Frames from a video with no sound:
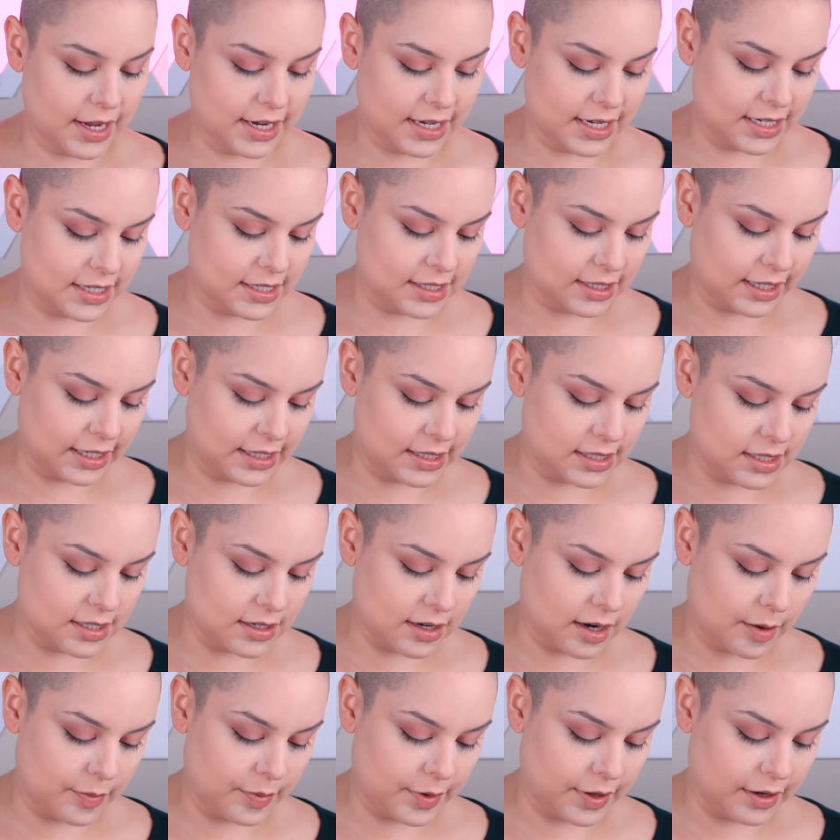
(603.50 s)
I need to like
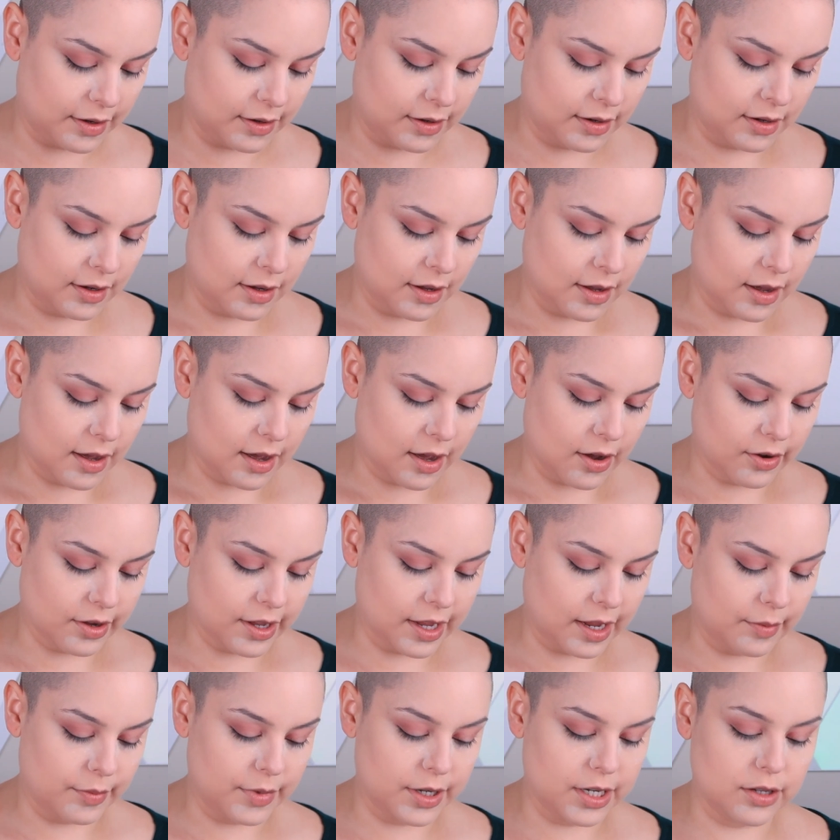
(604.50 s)
stop it.
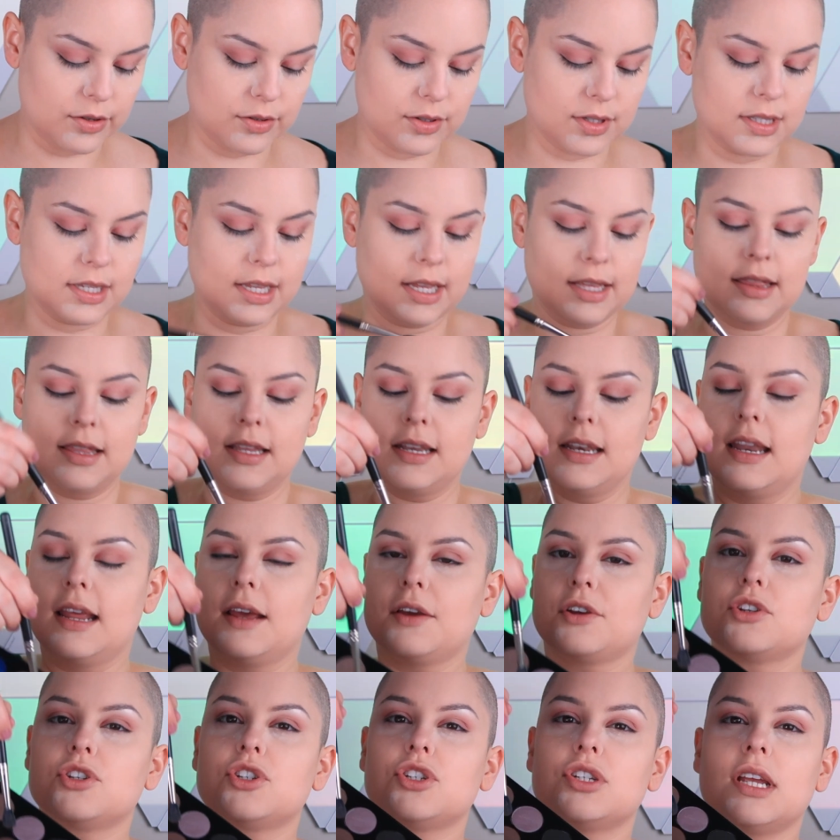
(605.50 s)
Okay, I'm gonna use like the
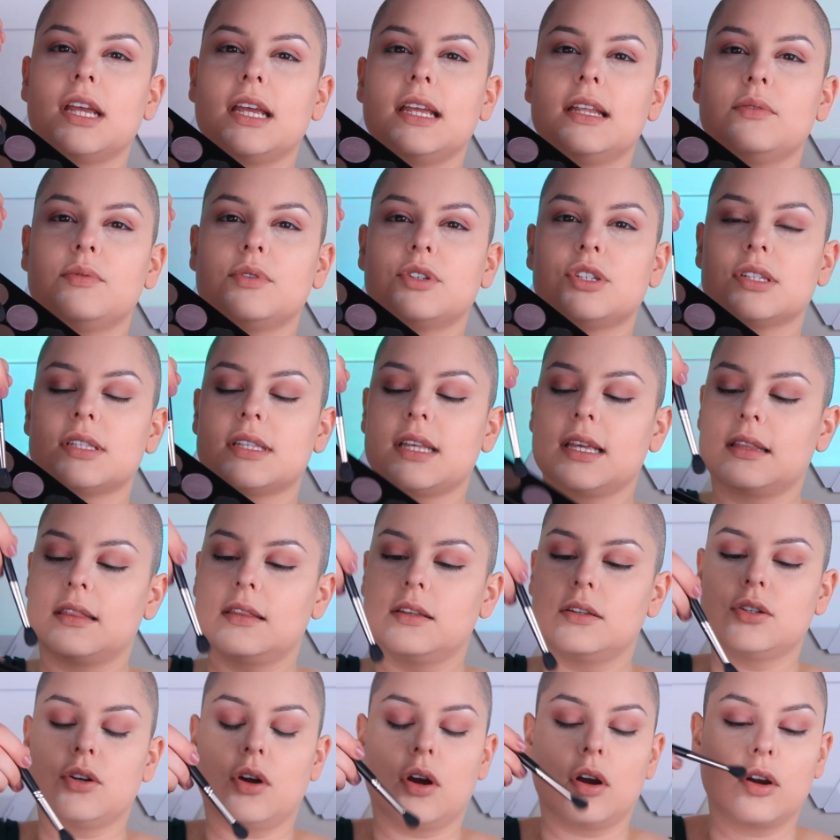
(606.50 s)
next shade, which is like
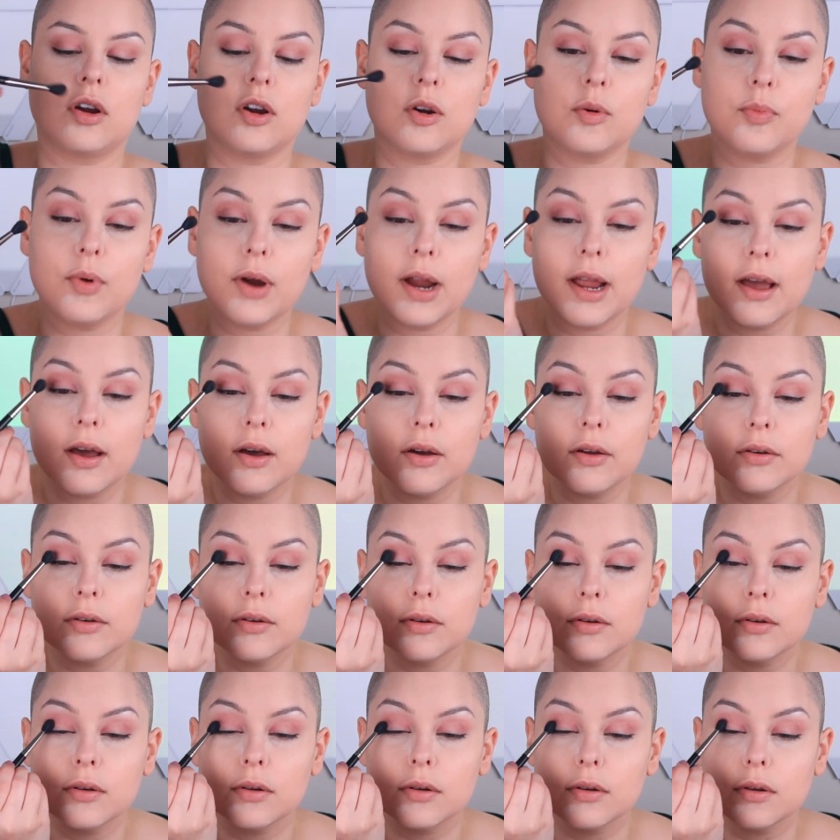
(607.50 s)
the darker
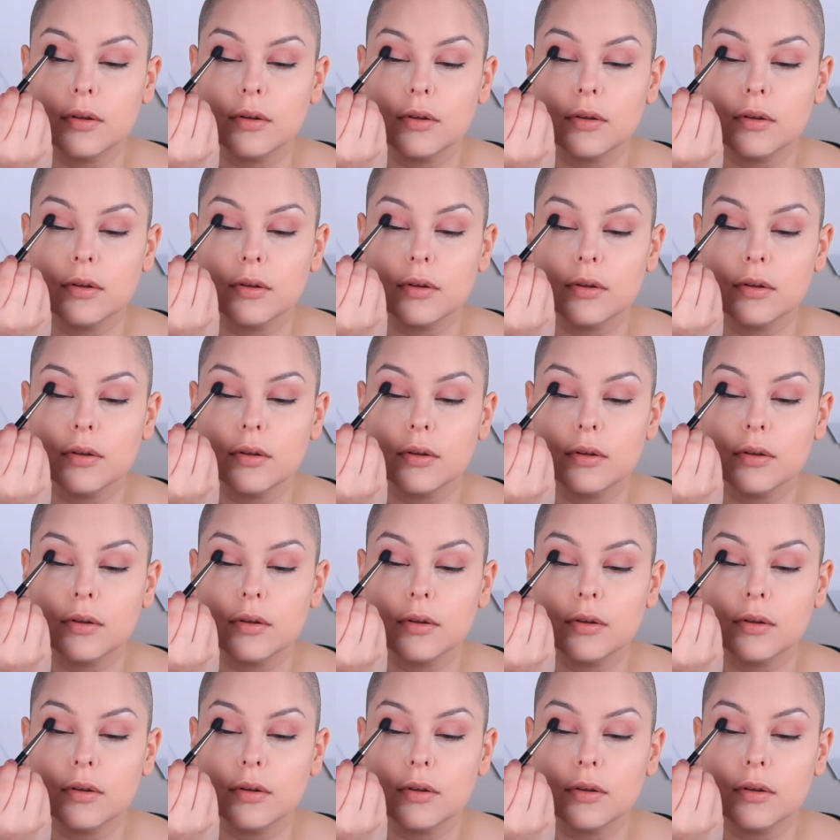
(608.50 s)
brown.